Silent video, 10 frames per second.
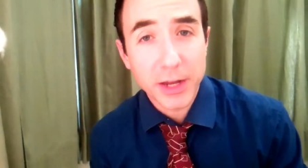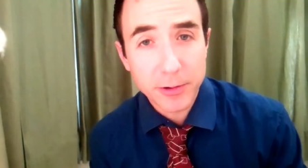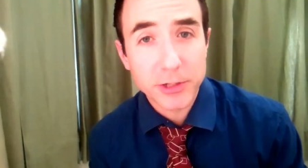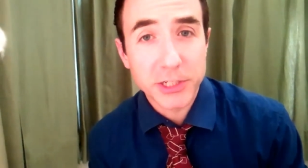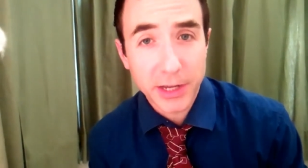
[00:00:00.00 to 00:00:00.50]

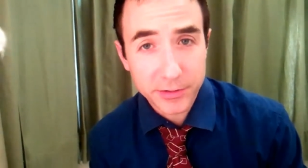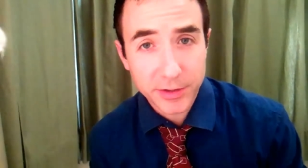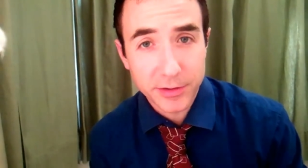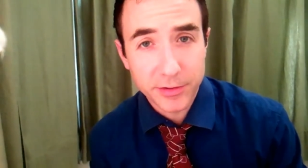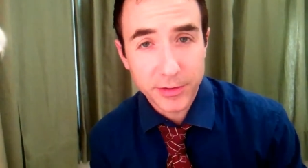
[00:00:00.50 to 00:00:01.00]
Irish
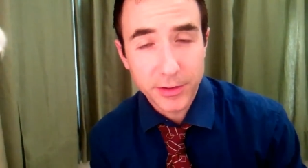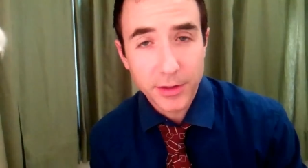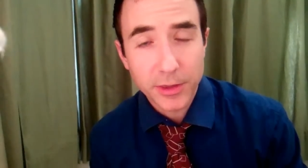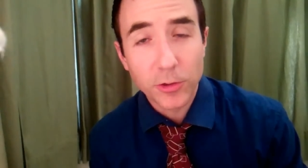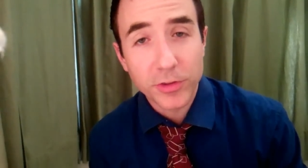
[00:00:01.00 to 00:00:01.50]
accent
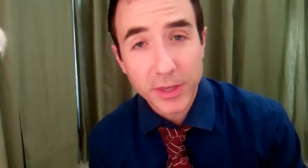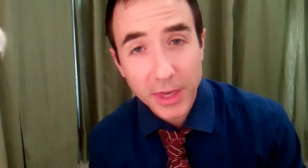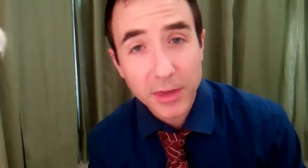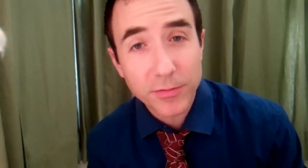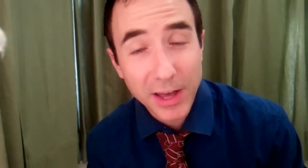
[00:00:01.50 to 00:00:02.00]
using
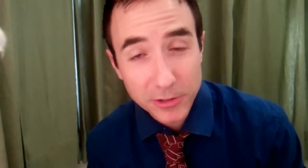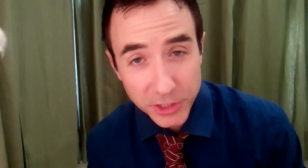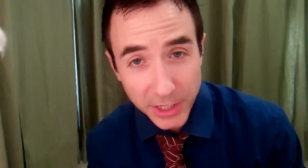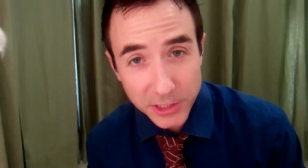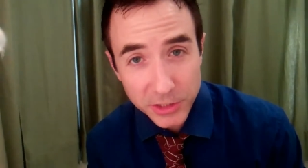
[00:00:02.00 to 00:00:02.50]
key vowel
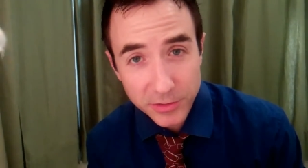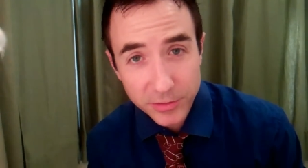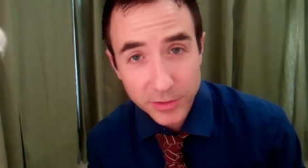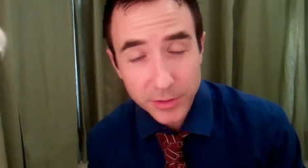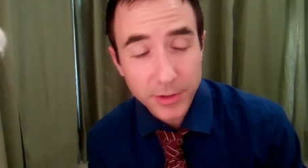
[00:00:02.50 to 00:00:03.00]
changes.